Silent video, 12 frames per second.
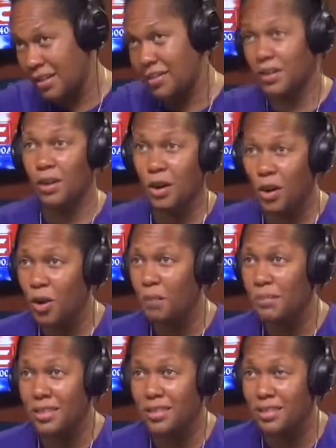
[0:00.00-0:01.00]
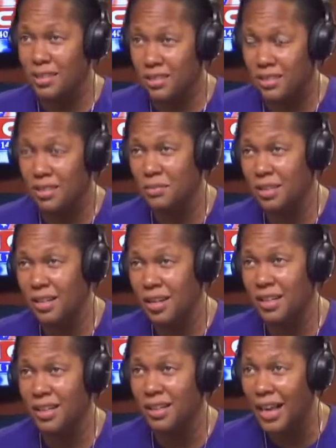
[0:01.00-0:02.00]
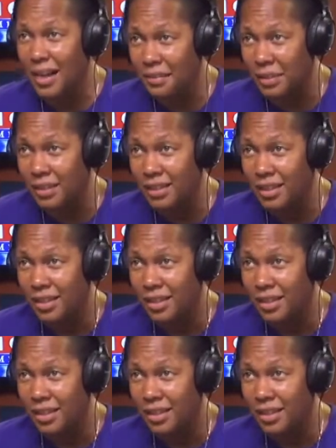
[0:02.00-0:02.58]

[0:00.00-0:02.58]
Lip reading: to calm these systems and get in alignment.